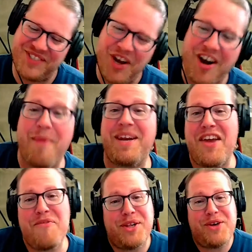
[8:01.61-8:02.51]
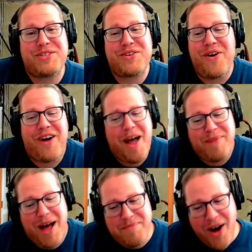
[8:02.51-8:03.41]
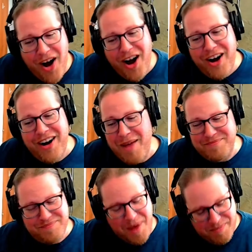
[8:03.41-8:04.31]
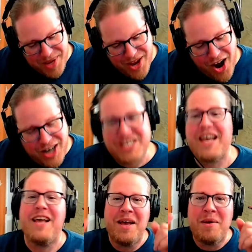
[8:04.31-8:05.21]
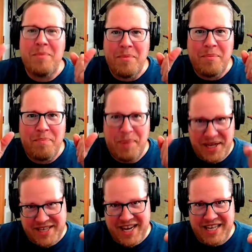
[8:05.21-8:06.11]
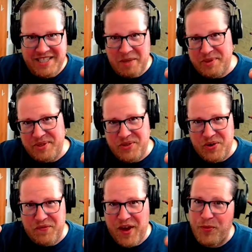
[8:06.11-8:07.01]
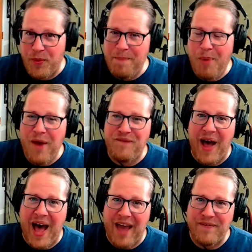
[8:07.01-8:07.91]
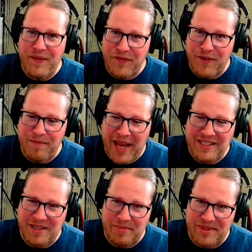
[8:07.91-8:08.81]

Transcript: I'm gonna give him the lowest score. I'm being harsh, but he's gonna get a Simpleton certified. 3.5 from Nate Simpleton.